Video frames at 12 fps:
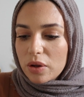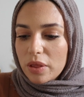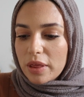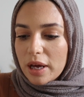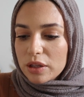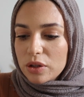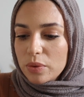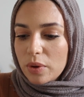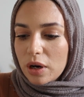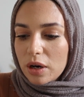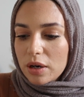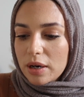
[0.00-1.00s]
that you
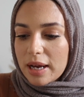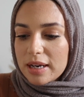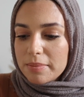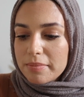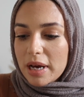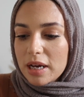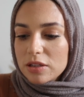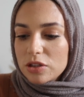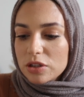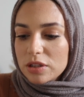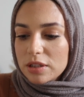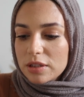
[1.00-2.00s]
are an
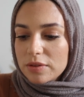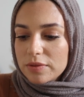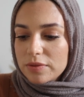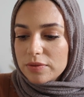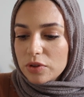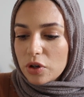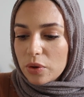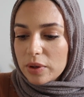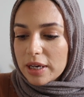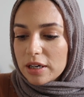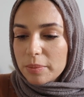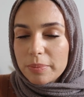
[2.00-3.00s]
imaginative
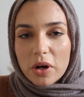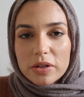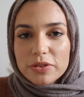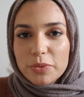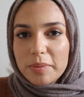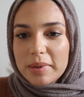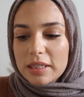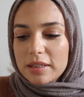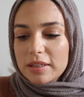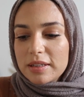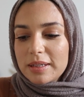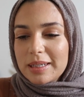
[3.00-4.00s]
go-getter boss woman.
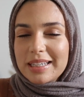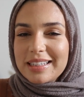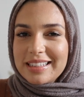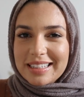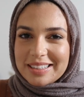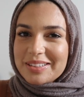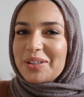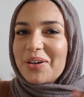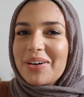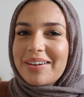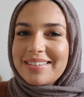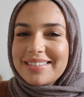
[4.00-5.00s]
Yes,
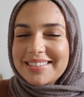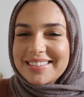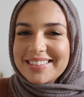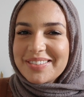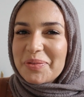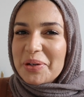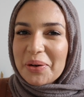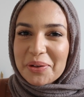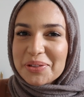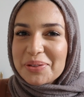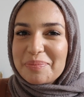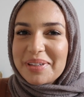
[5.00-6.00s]
girl. We all
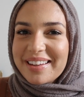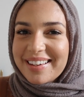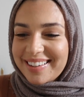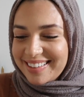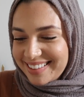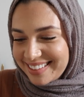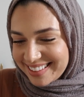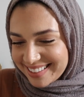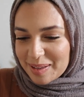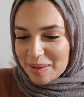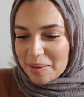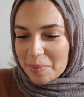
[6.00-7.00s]
should be that.
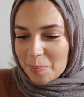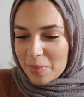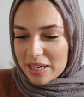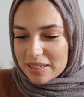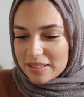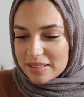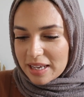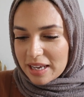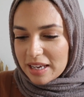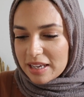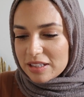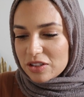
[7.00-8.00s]
May
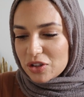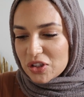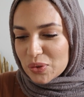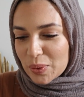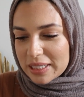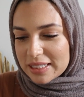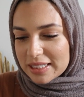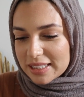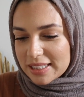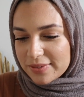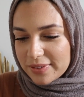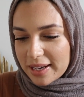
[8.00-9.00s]
Say
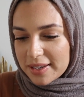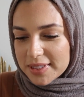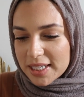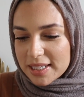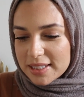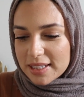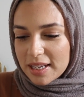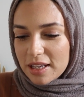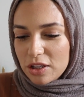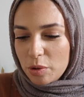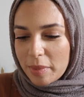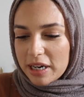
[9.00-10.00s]
2065 says,
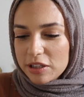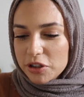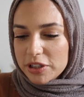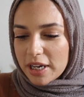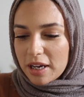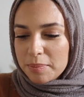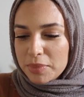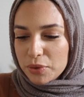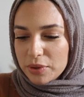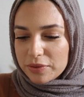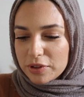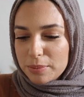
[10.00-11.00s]
you manage your time
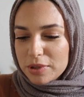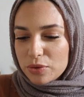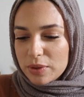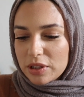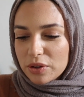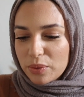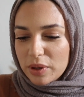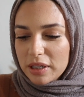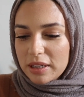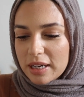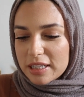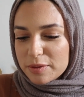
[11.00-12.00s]
beautifully between your
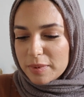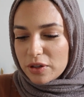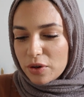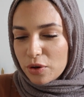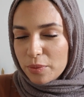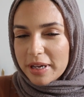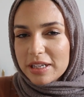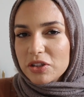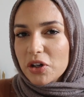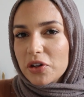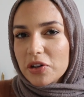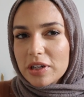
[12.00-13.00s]
work, husband, home, and
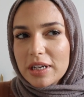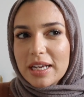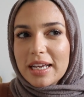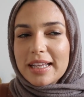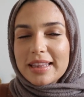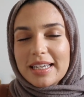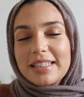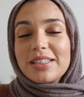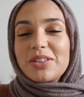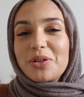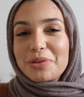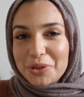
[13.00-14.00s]
daughter. That
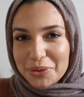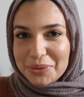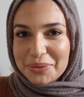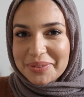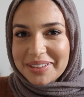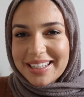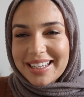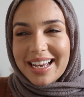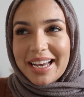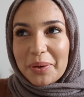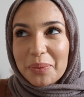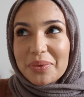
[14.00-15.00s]
is not true.
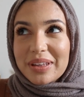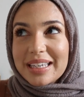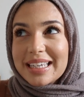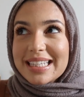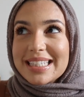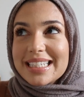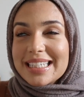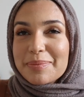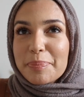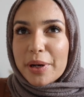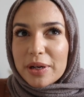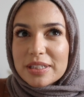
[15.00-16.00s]
I don't think it's
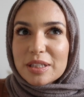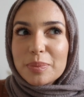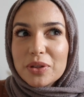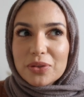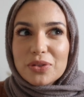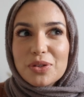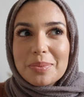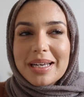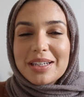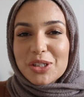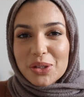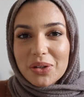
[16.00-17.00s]
possible to
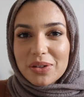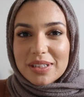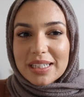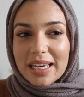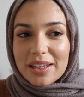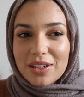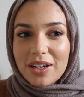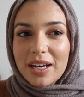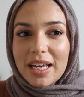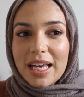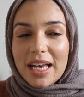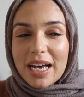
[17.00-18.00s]
manage it all together.
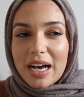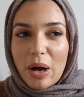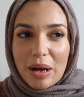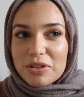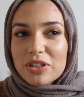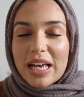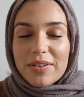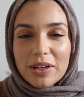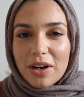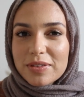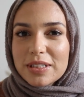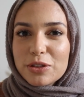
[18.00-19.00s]
I was just having a
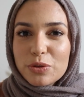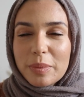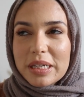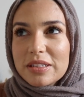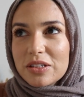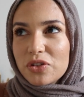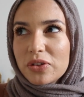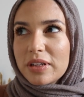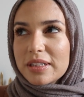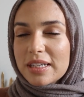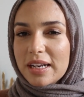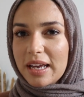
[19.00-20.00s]
conversation with my
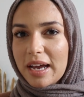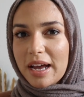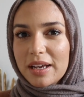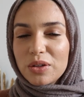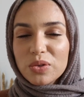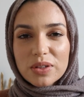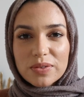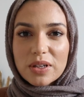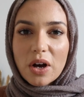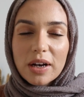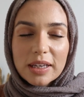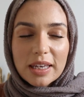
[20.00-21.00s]
sister-in-law today at Yusuf's
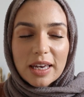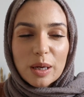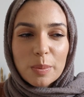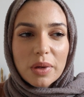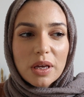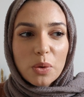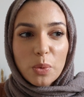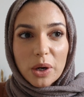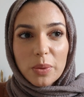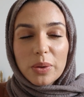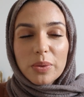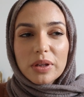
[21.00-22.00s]
hockey game where
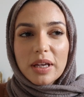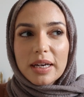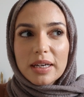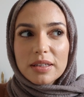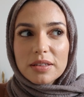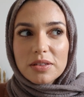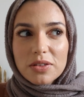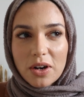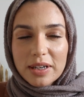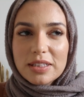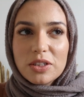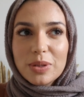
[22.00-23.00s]
we were
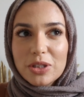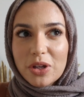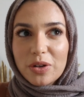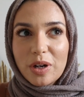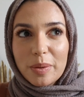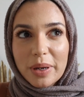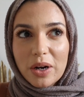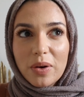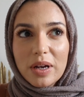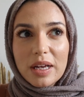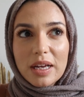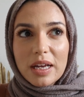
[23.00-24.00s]
talking to each other about
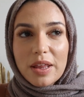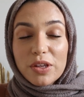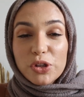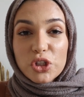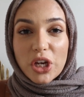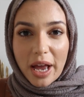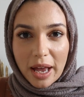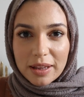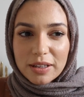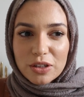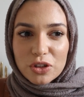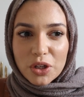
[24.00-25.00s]
the
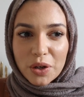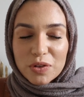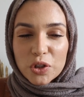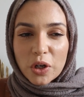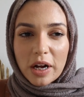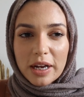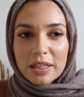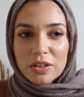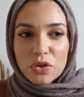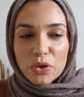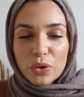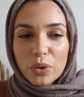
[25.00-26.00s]
challenge of trying
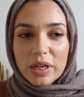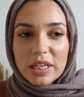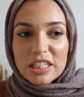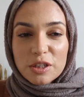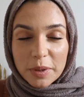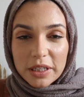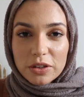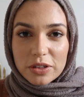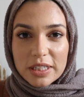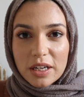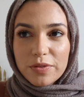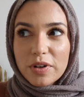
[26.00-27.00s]
to split
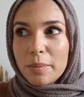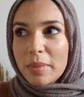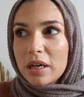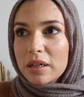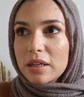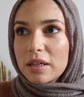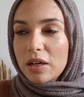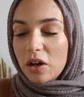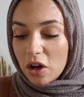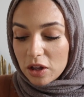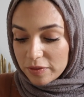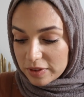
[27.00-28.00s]
yourself among
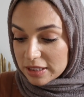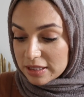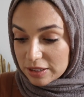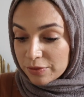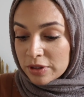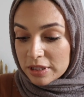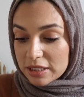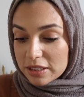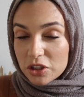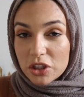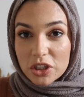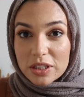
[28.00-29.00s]
all of these different things
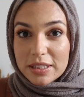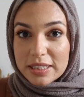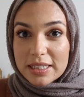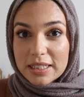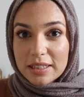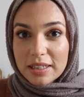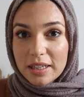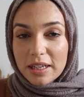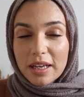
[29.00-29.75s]
that she just listed.